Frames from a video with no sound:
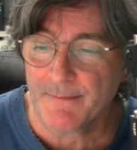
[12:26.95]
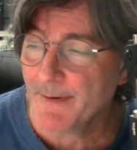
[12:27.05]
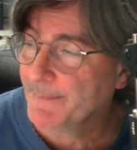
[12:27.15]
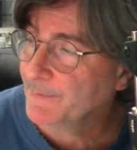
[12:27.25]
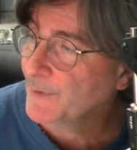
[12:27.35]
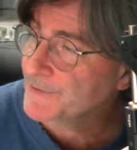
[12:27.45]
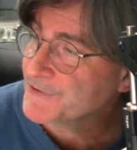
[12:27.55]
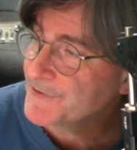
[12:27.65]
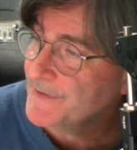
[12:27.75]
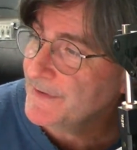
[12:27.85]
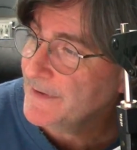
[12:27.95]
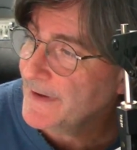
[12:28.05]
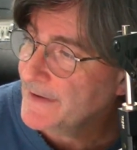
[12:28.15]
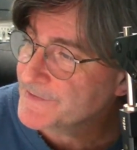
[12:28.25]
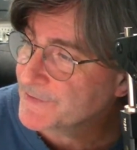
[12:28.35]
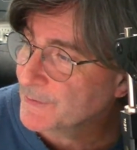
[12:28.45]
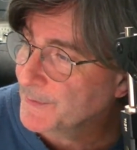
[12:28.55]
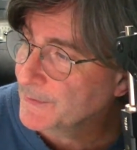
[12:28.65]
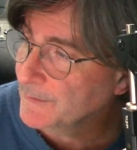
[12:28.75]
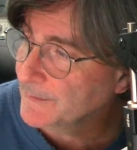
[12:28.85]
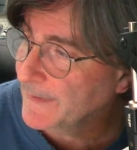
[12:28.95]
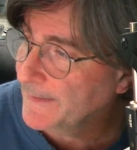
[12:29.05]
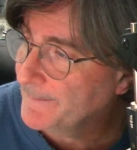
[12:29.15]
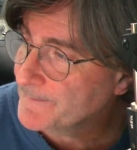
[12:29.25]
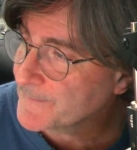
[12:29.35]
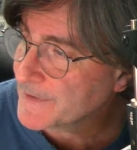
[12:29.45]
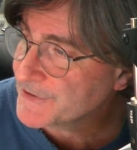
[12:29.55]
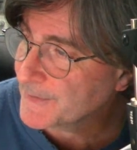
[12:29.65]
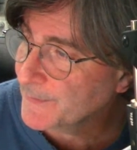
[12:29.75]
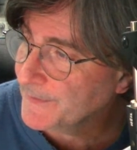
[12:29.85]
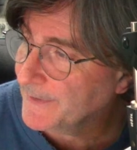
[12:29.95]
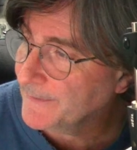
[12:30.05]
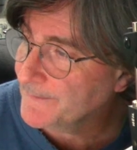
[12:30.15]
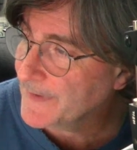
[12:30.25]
come up and watch the astronomical chat window.